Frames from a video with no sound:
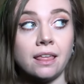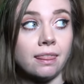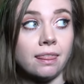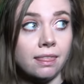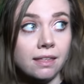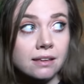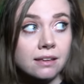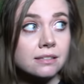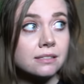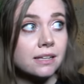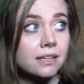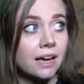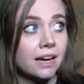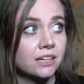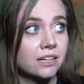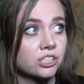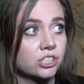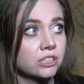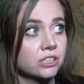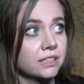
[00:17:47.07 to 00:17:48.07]
This
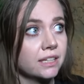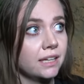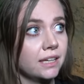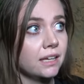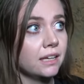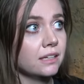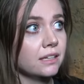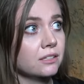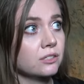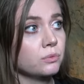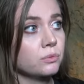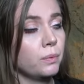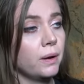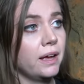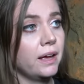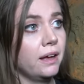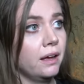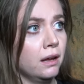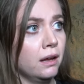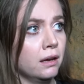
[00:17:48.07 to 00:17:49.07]
actually is
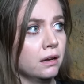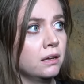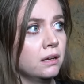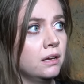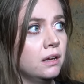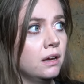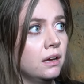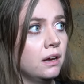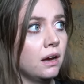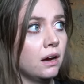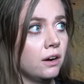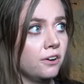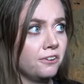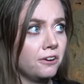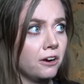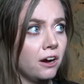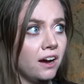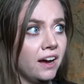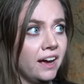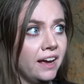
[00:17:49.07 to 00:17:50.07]
where our
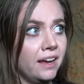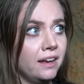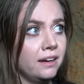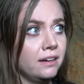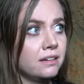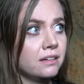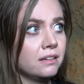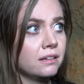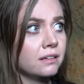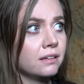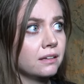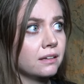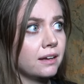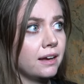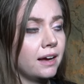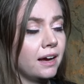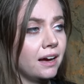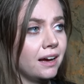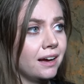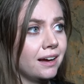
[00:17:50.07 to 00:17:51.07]
guide
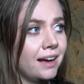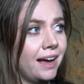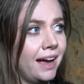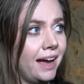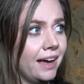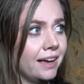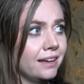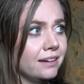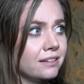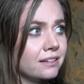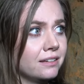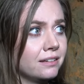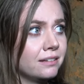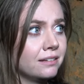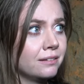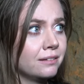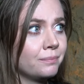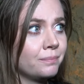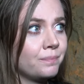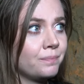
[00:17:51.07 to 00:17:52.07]
uh, had
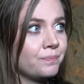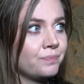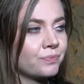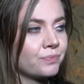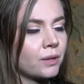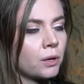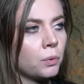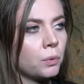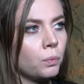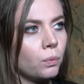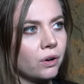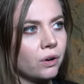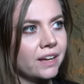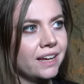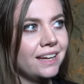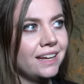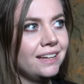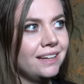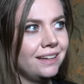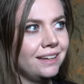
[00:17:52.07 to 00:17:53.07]
what
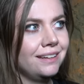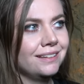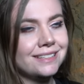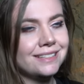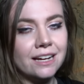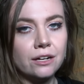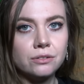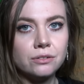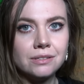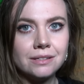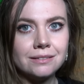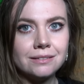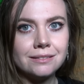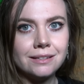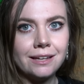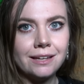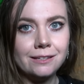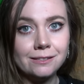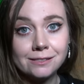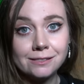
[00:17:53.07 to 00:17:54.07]
he tells is
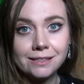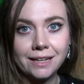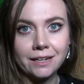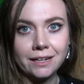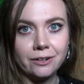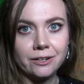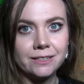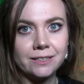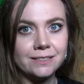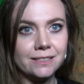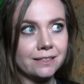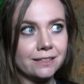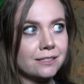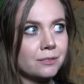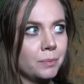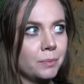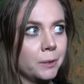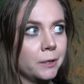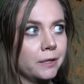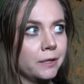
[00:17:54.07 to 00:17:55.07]
his scariest
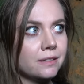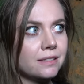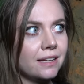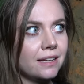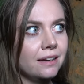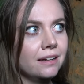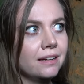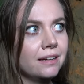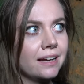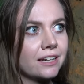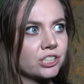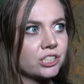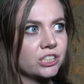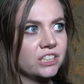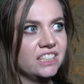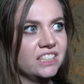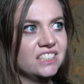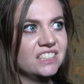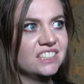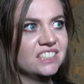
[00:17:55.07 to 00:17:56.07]
experience. He didn't
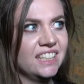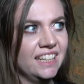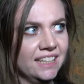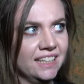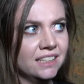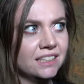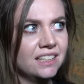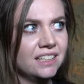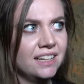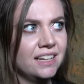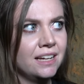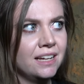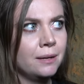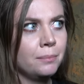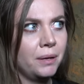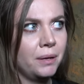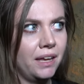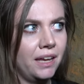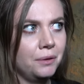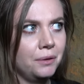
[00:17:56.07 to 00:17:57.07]
actually see it,
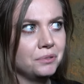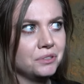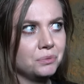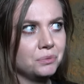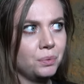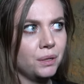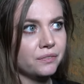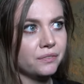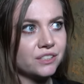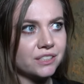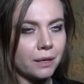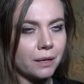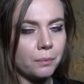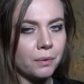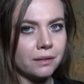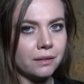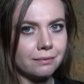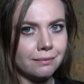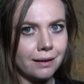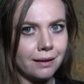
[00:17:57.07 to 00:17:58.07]
but he was with
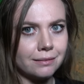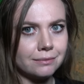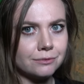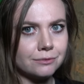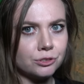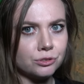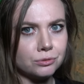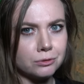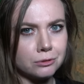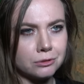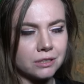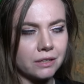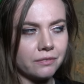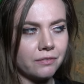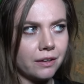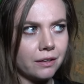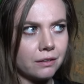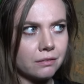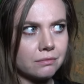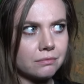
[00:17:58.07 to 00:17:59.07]
someone that saw
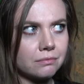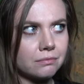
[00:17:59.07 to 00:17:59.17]
something